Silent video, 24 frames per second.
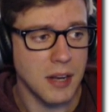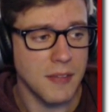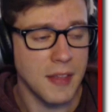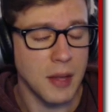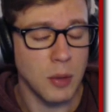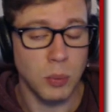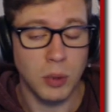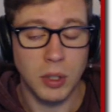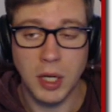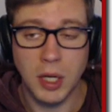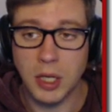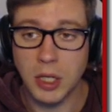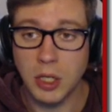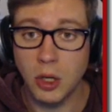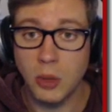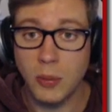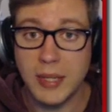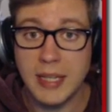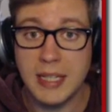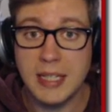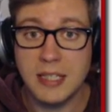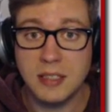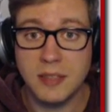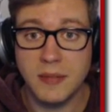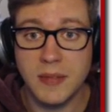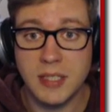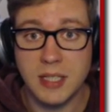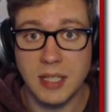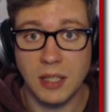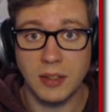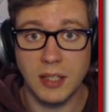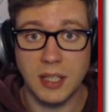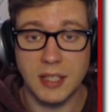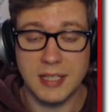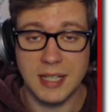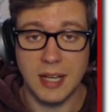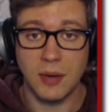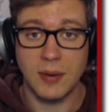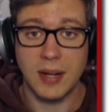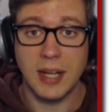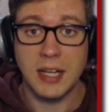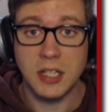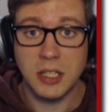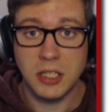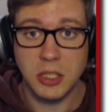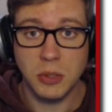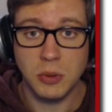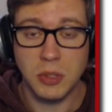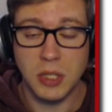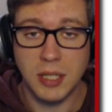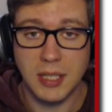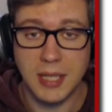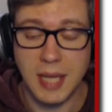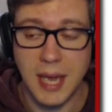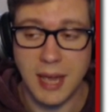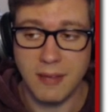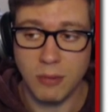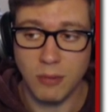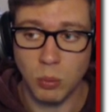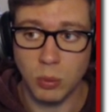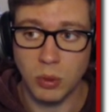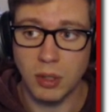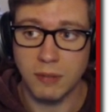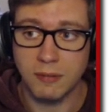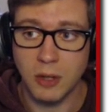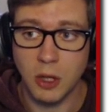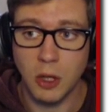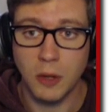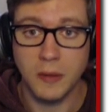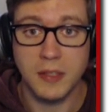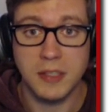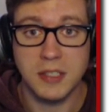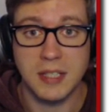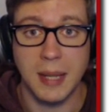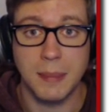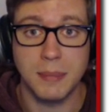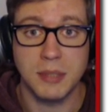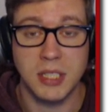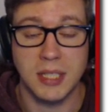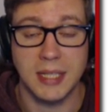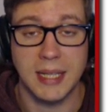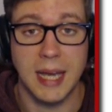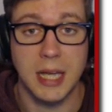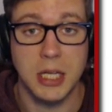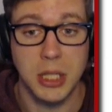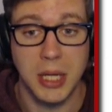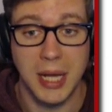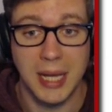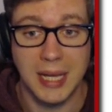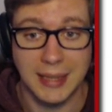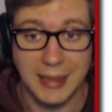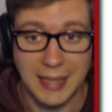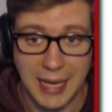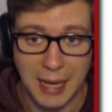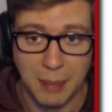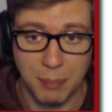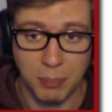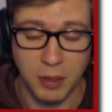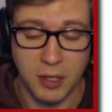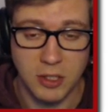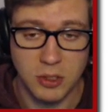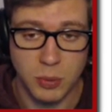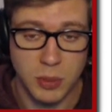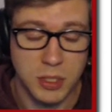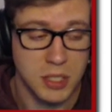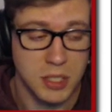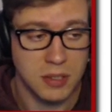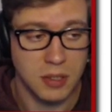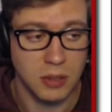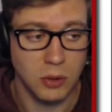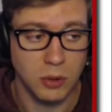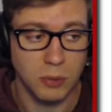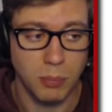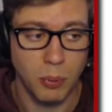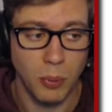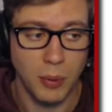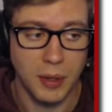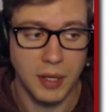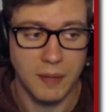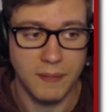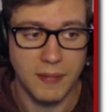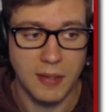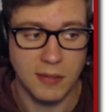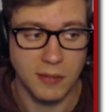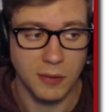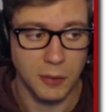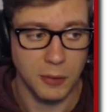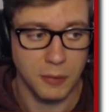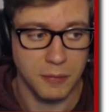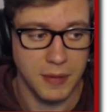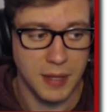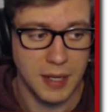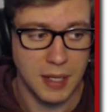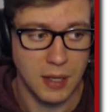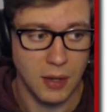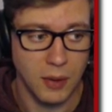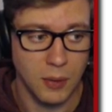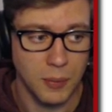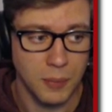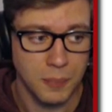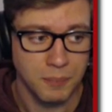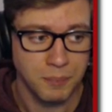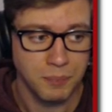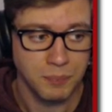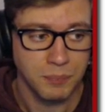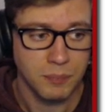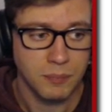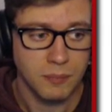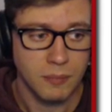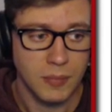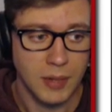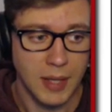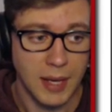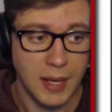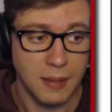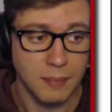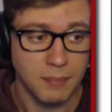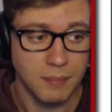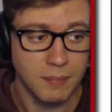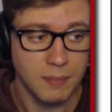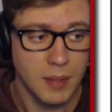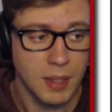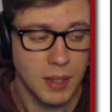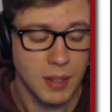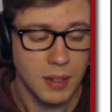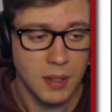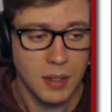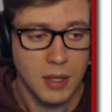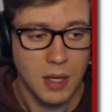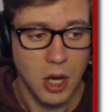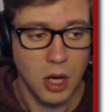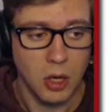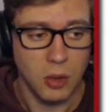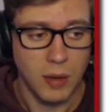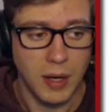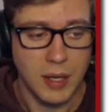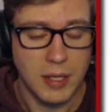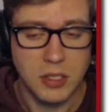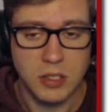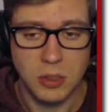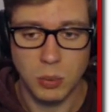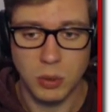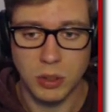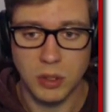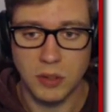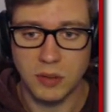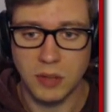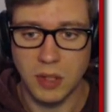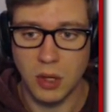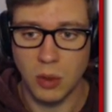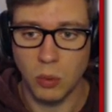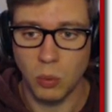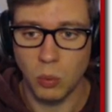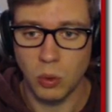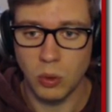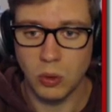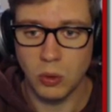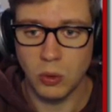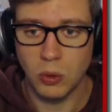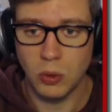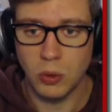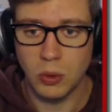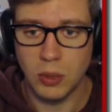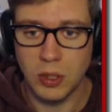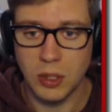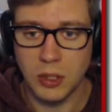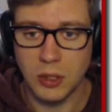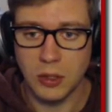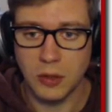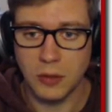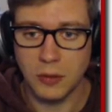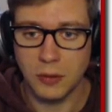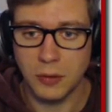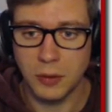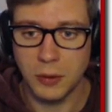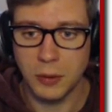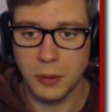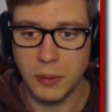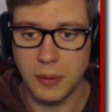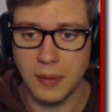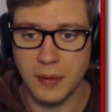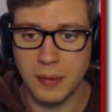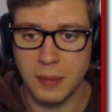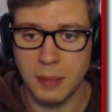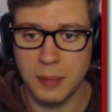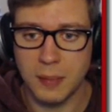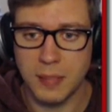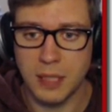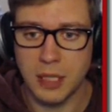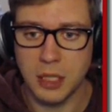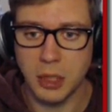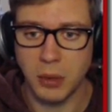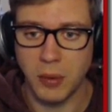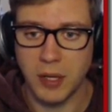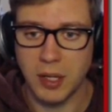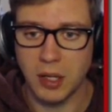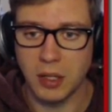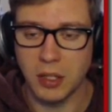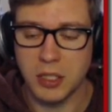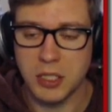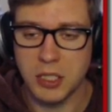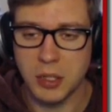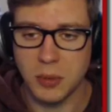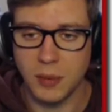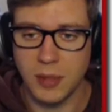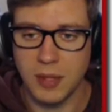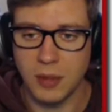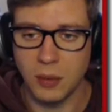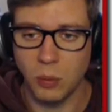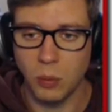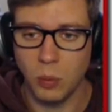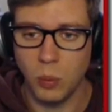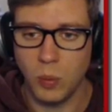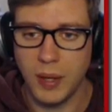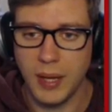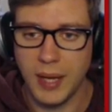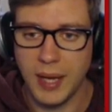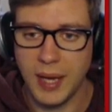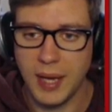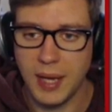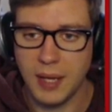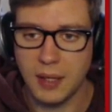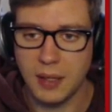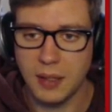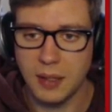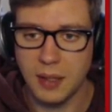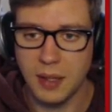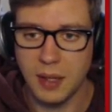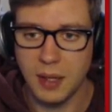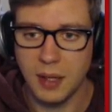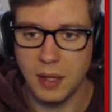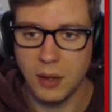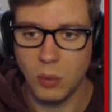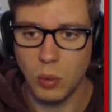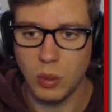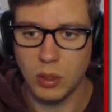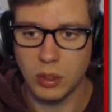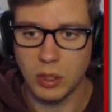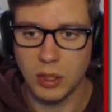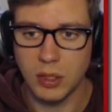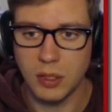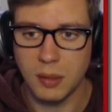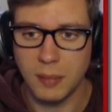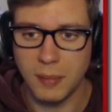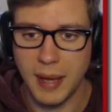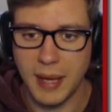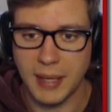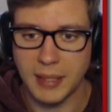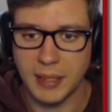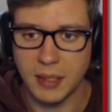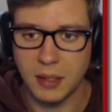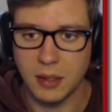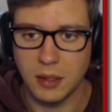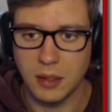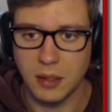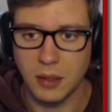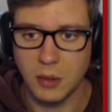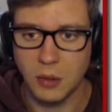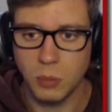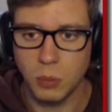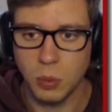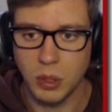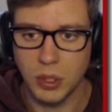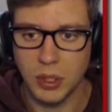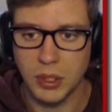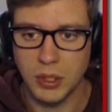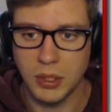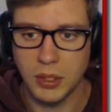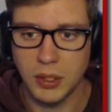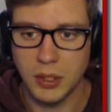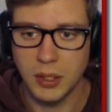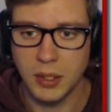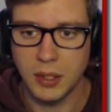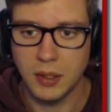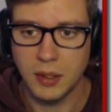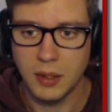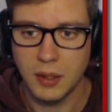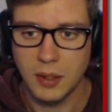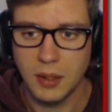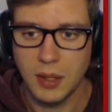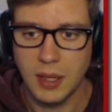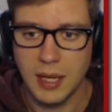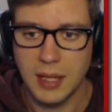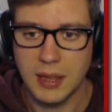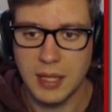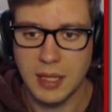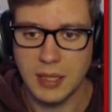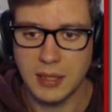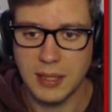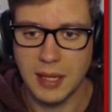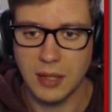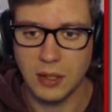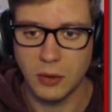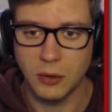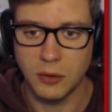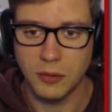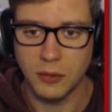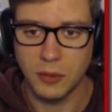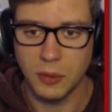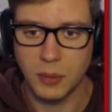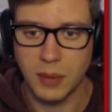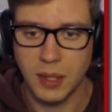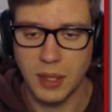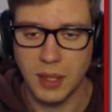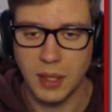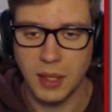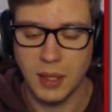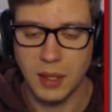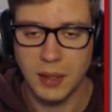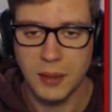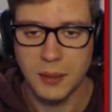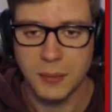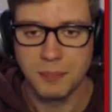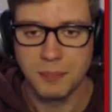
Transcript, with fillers: then we're going to go east of Azalea Town into Union Cave, and we're going to follow the steps to catch a Lapras, which is the whole point of this little video. Okay? Alright, so we're just going to roll on through. There might be a trainer or two in the way uh, while getting back here. Nope, we're good. I think that girl's okay.